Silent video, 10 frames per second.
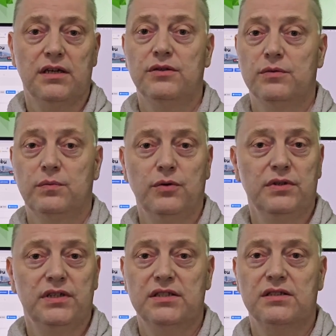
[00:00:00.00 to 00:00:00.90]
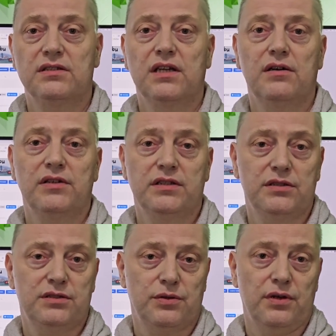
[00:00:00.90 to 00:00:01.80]
and you won't necessarily
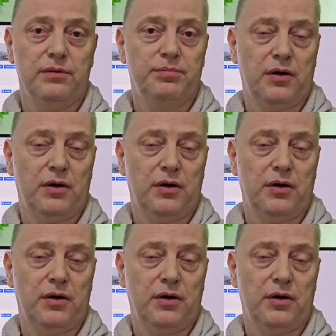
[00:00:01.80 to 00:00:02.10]
discern a